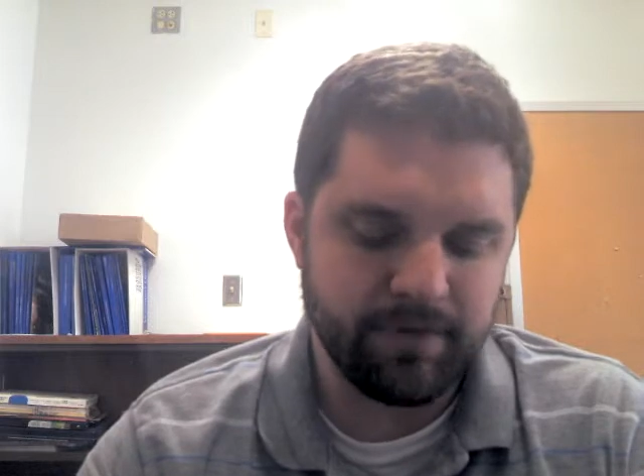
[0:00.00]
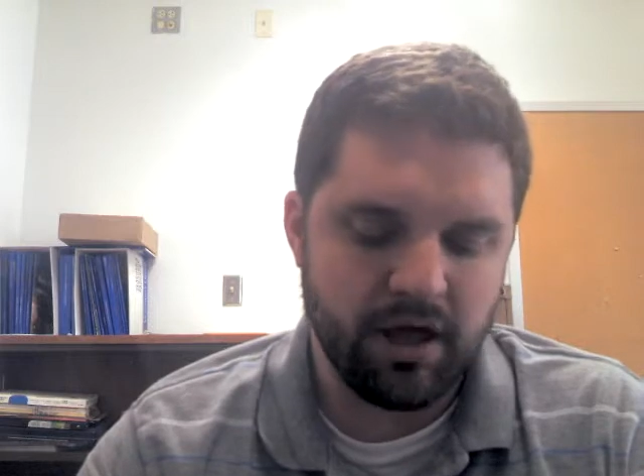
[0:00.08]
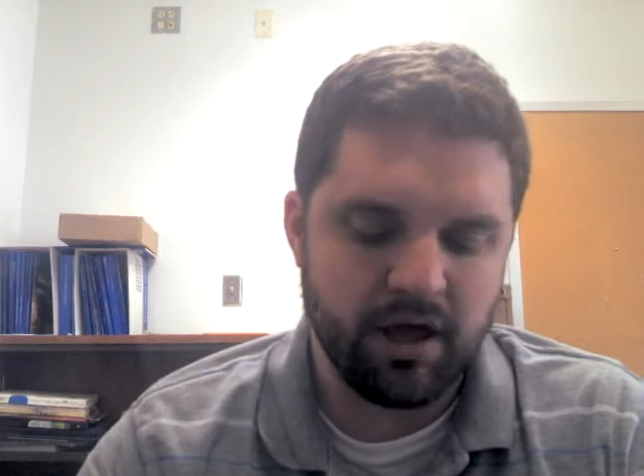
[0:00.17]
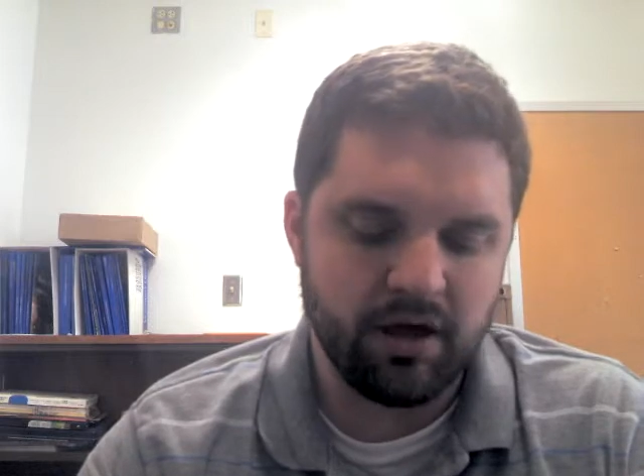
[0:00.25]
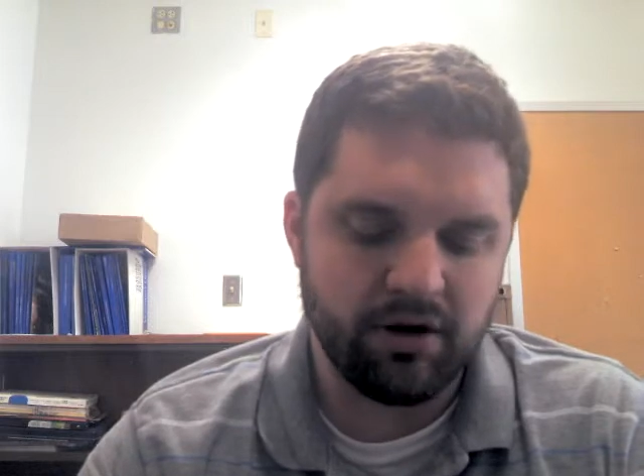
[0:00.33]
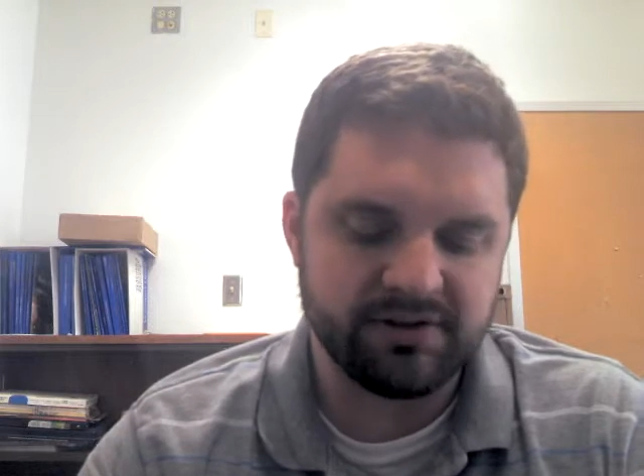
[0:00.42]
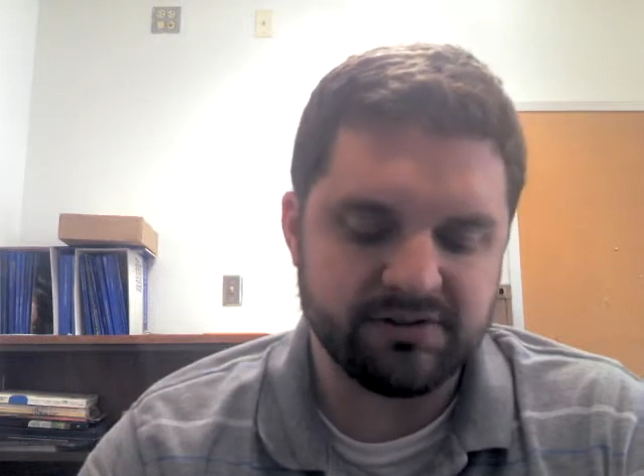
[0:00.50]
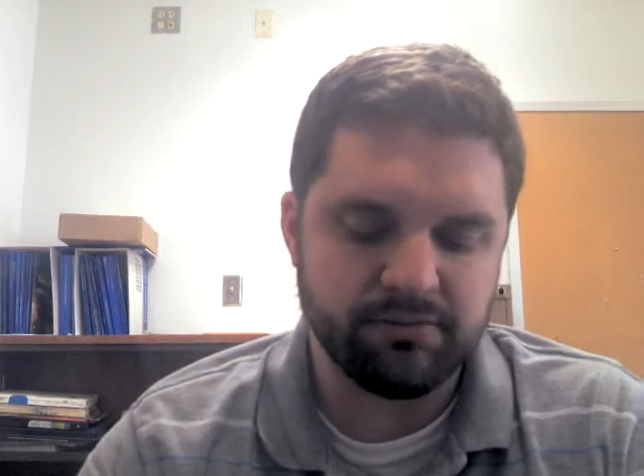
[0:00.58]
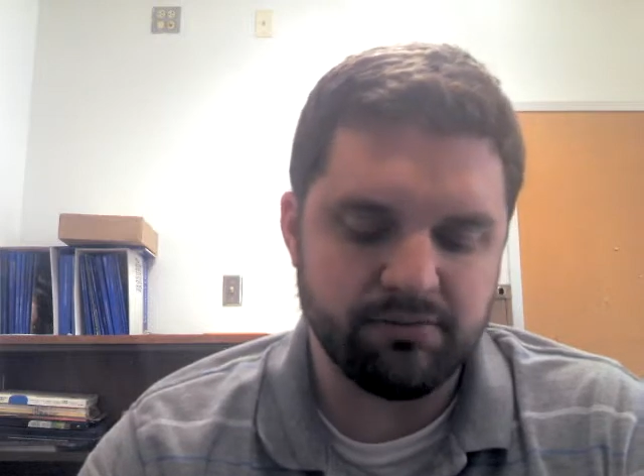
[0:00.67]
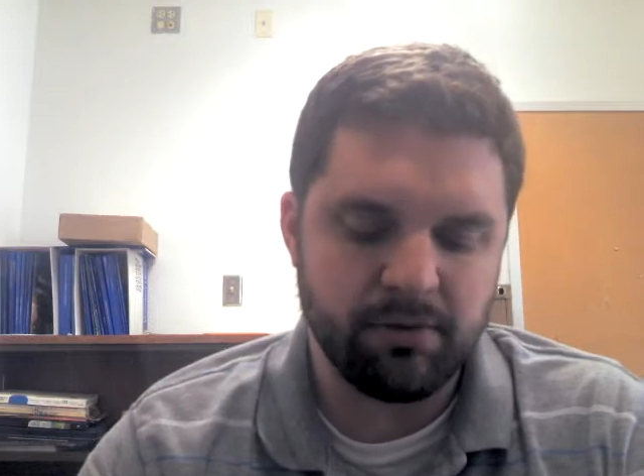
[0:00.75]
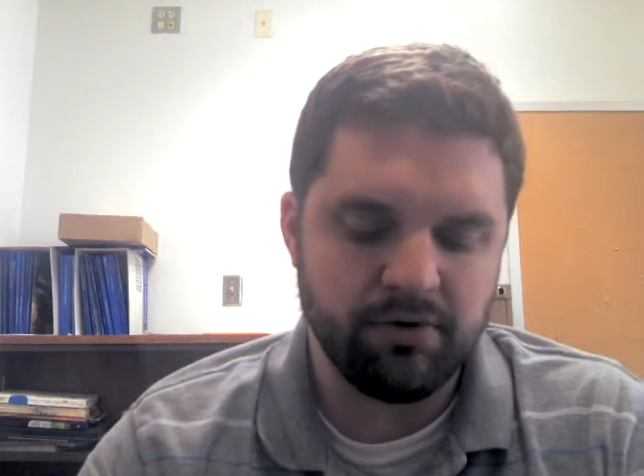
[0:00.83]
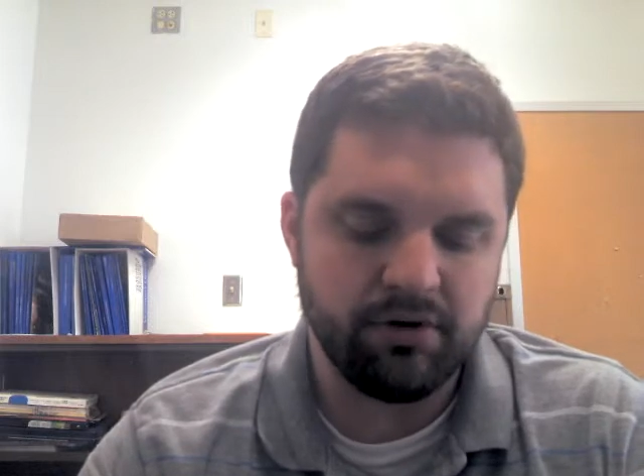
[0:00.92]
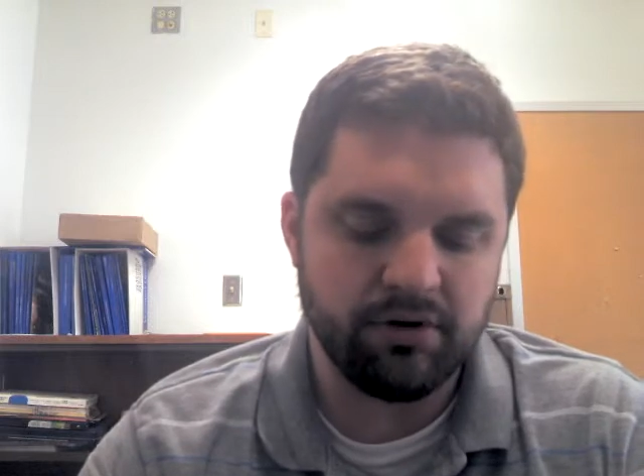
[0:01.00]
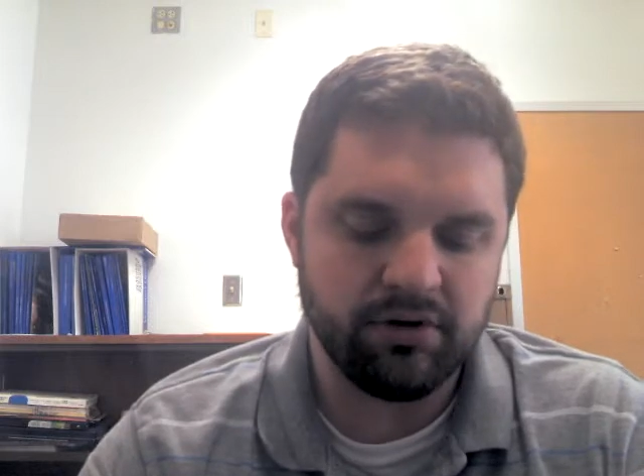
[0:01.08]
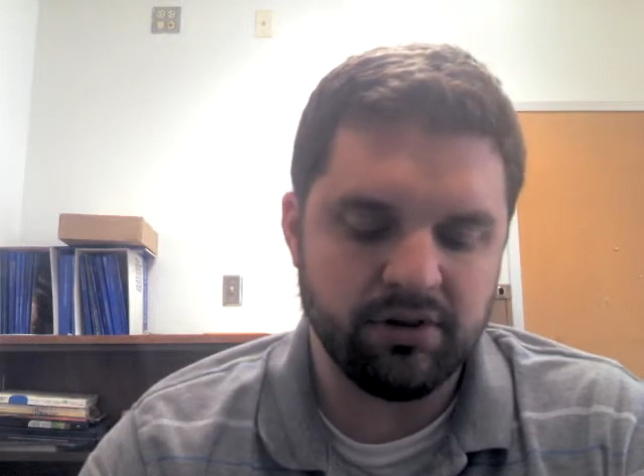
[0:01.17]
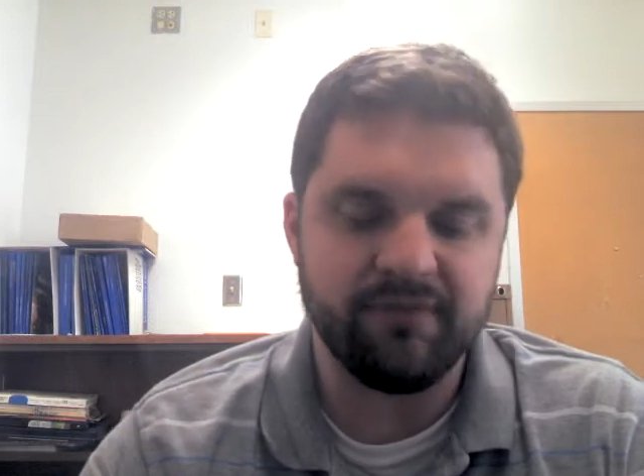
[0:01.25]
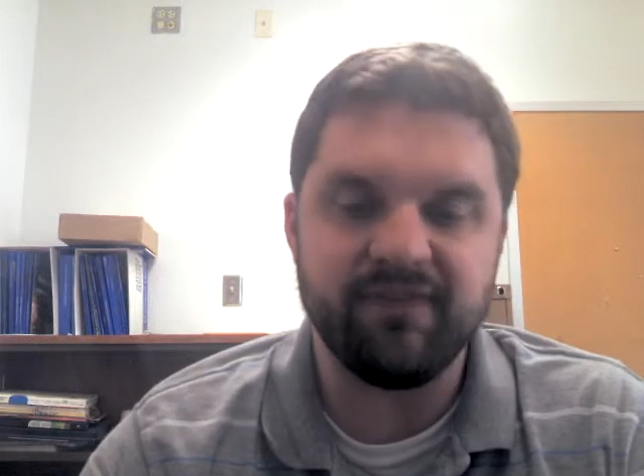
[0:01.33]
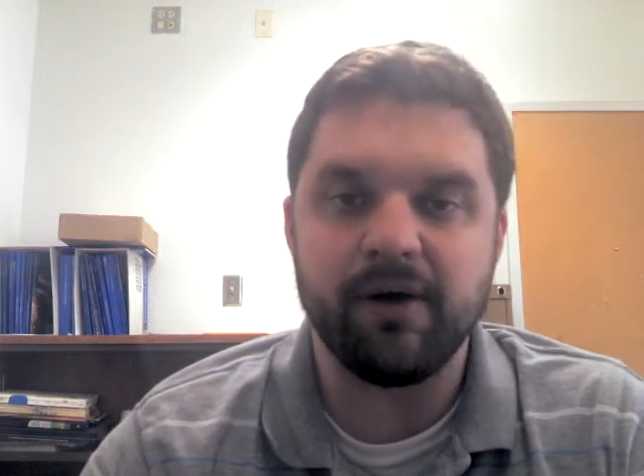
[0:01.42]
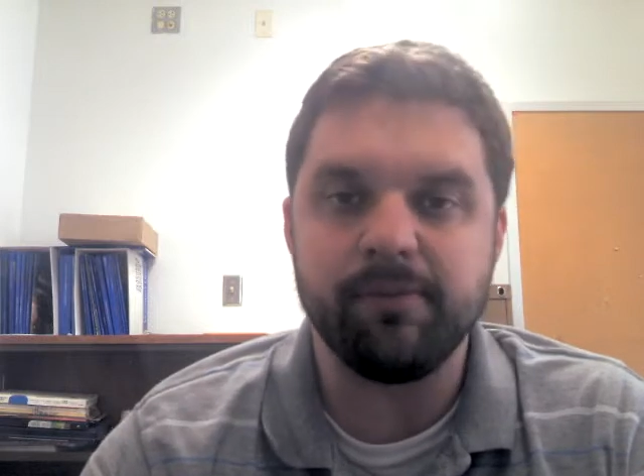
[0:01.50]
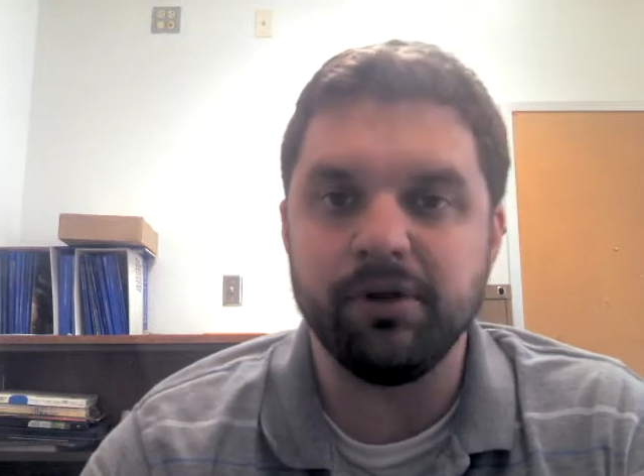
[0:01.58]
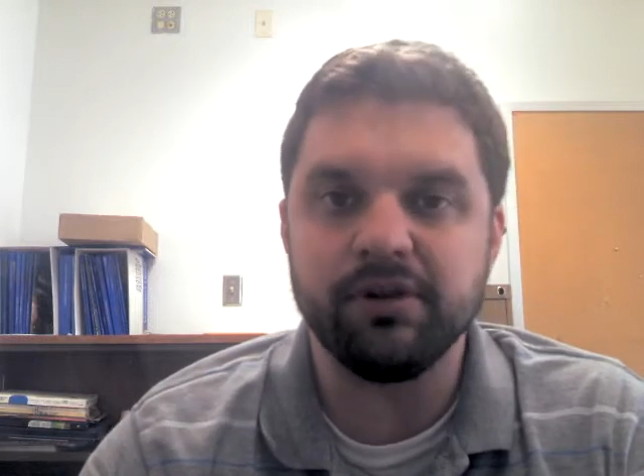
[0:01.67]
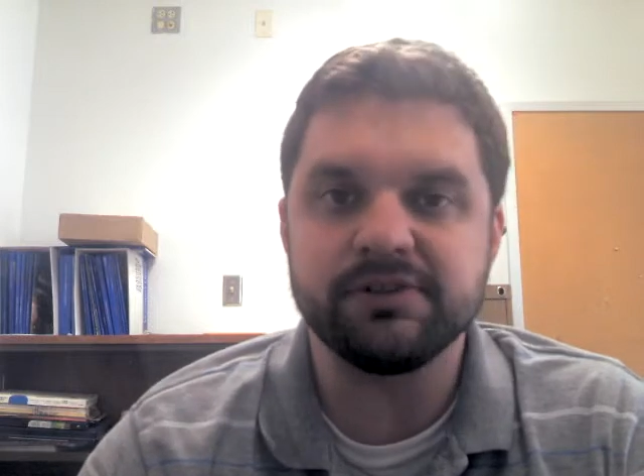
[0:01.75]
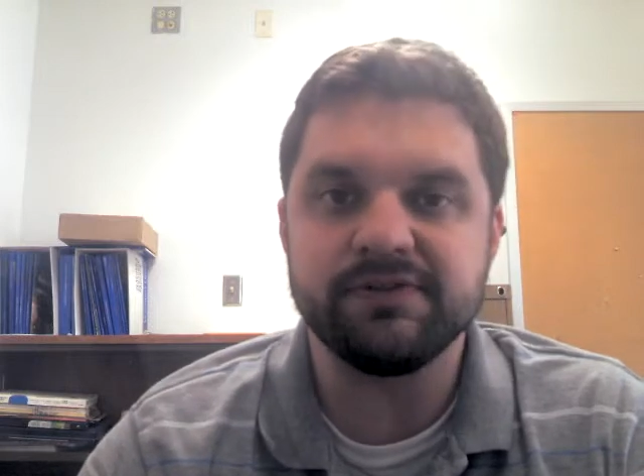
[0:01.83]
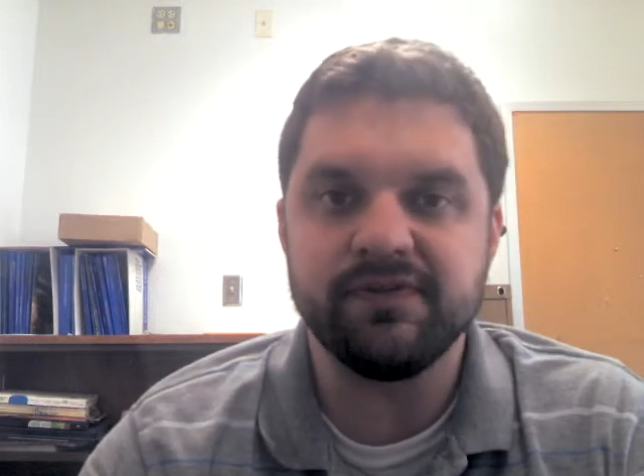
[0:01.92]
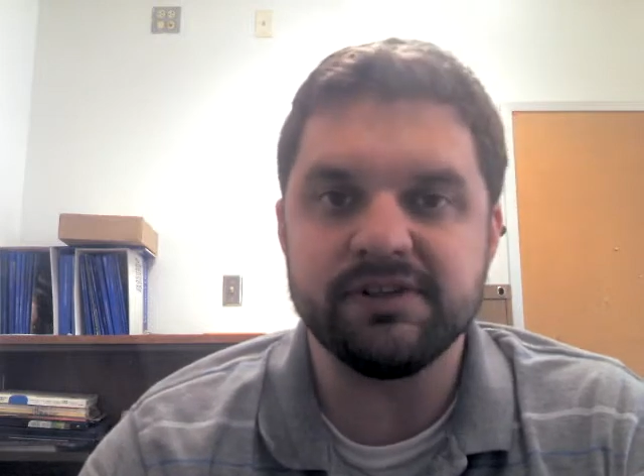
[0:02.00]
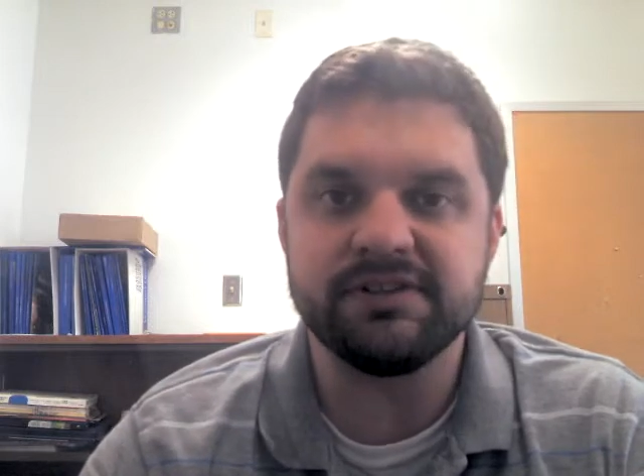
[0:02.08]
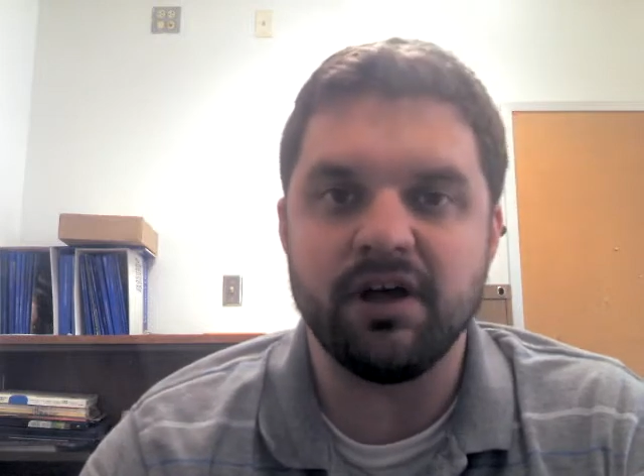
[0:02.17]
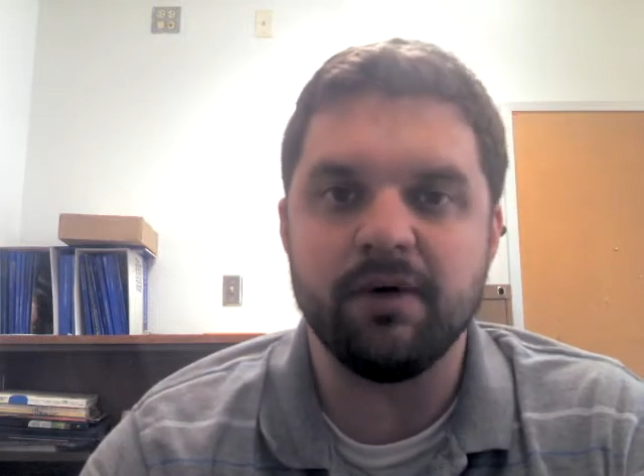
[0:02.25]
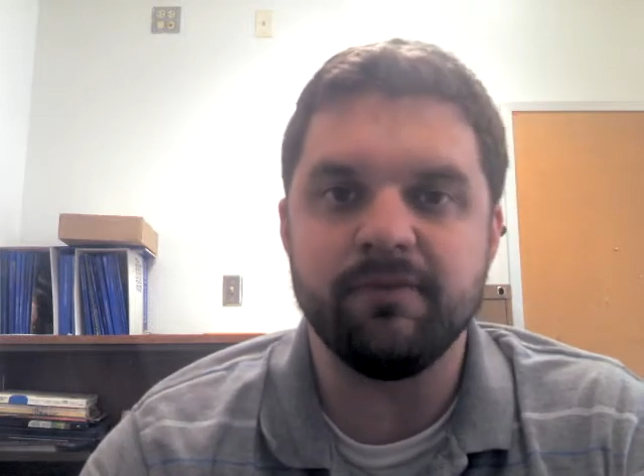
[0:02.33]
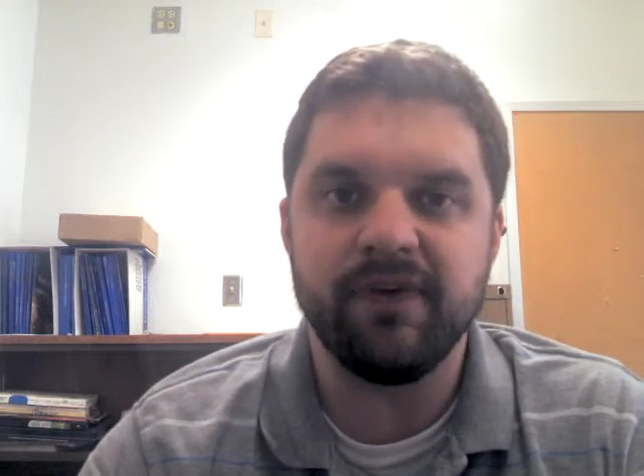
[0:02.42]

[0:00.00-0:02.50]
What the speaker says: And also remember the 5 pillars of Islam: